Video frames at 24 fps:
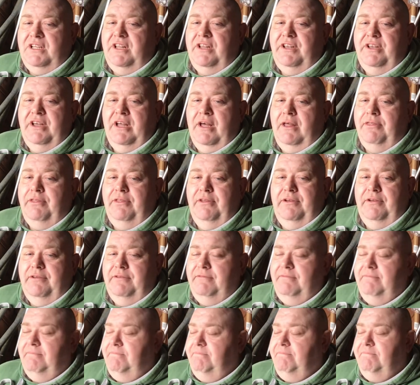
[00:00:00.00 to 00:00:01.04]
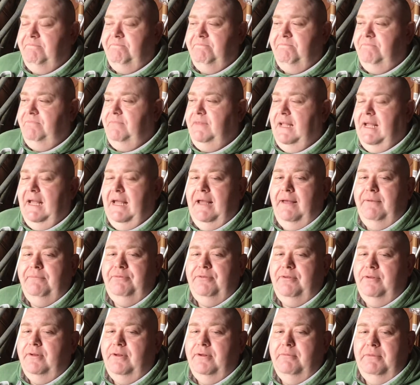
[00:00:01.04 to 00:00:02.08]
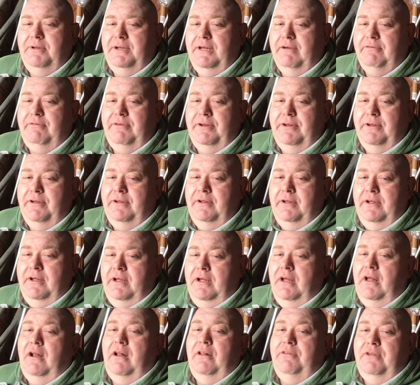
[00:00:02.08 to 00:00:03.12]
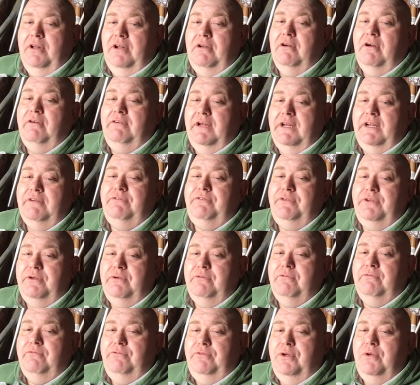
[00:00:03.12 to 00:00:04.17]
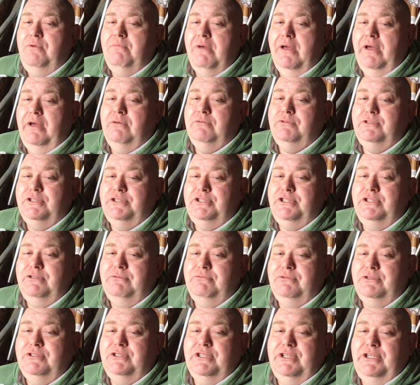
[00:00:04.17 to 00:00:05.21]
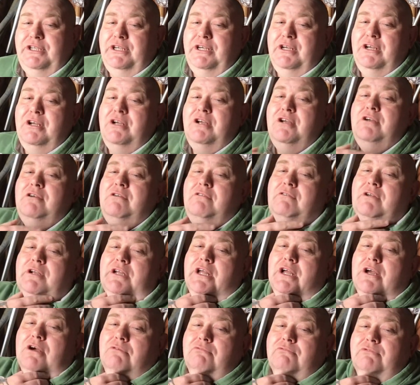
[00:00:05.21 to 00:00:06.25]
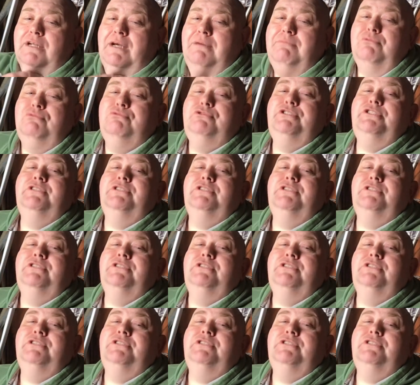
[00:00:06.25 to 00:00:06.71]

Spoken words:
Nothing. Absolutely nothing. I'll tell you, I've had a few meals, as you can see. And the old double